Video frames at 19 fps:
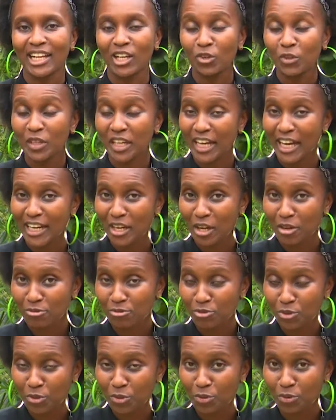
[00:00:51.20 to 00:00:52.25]
Looking at our
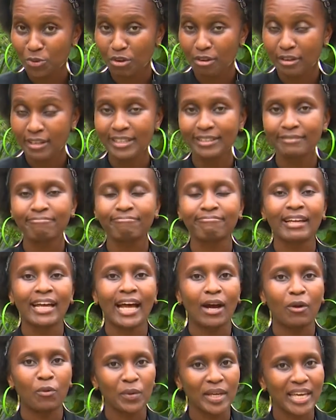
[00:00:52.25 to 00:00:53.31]
food throne,
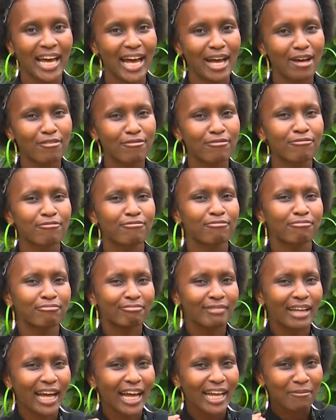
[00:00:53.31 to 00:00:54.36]
we have
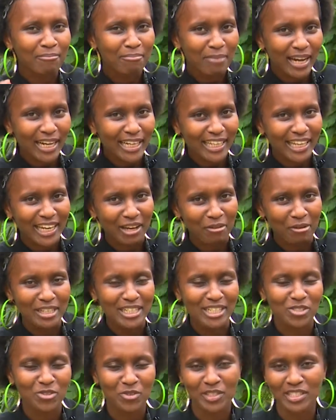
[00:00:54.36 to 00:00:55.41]
a bird that I want
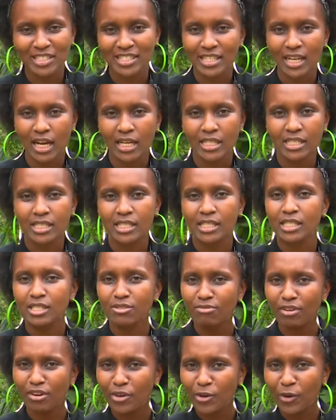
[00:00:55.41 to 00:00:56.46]
us to discuss. It's
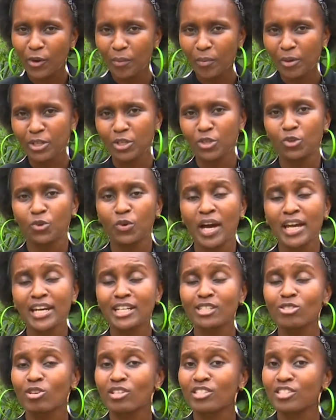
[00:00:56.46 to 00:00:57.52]
very common in
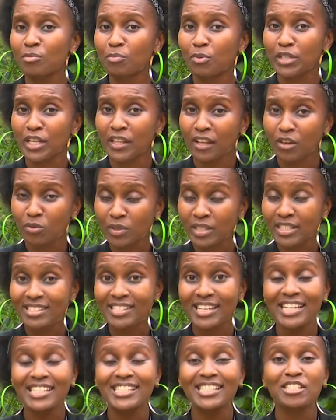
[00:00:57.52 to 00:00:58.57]
Uganda, so it's important that we
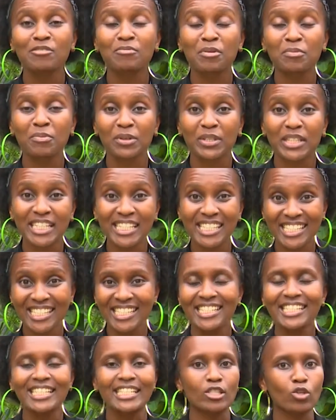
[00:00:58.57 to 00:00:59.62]
discuss it. People eat
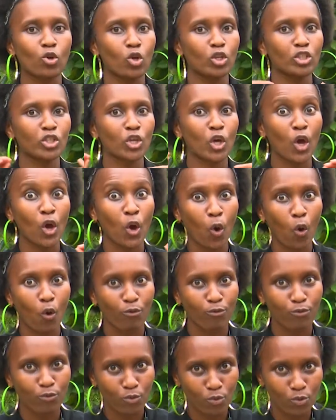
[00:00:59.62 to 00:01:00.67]
it. It's called
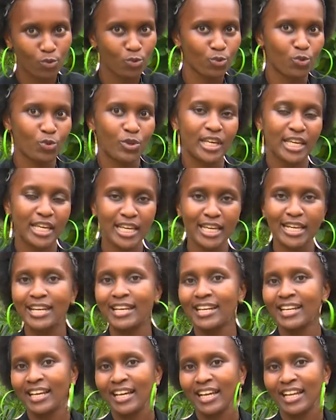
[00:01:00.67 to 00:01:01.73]
nkofu in